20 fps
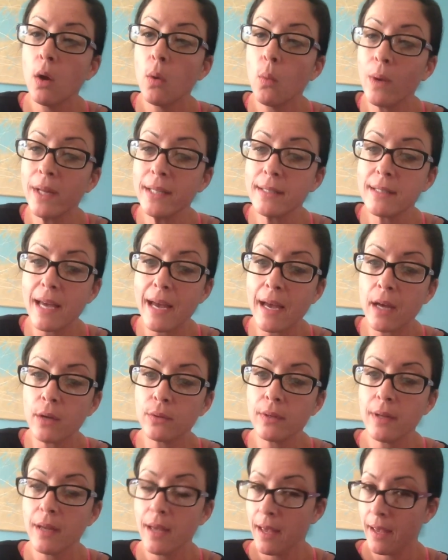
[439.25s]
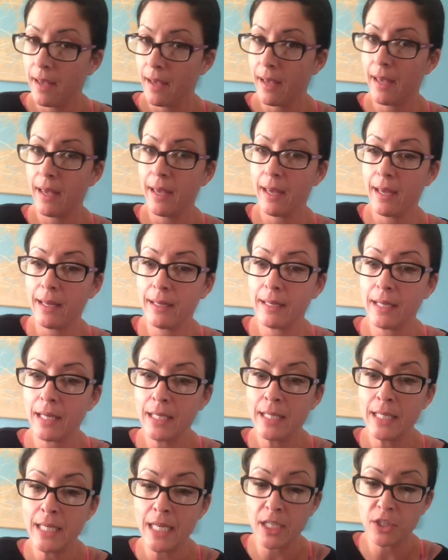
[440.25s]
went down and
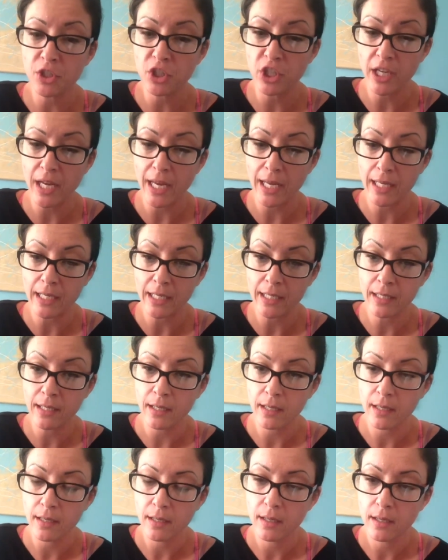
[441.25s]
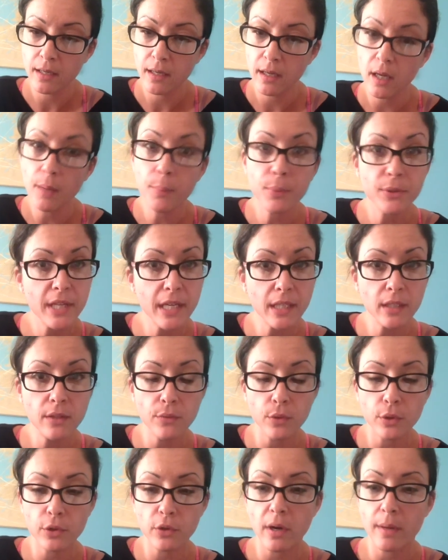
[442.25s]
initiated a
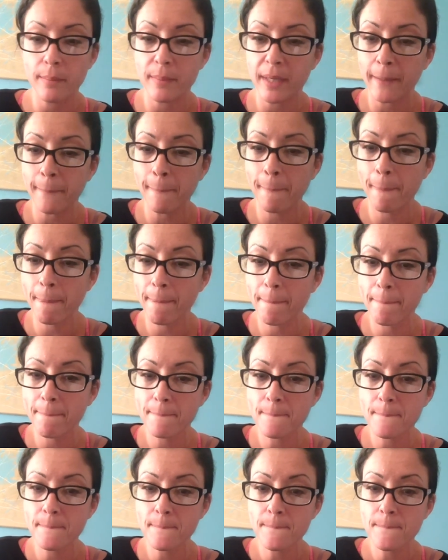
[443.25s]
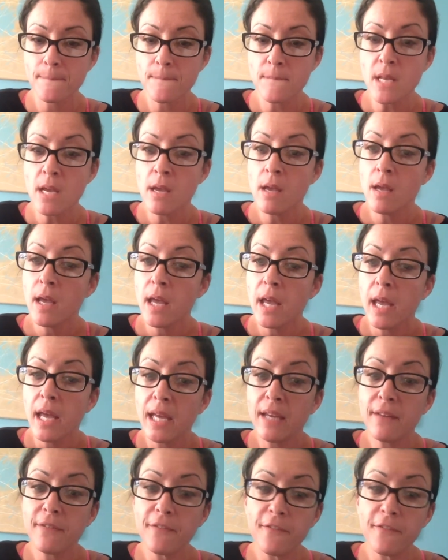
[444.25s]
protective order on me. He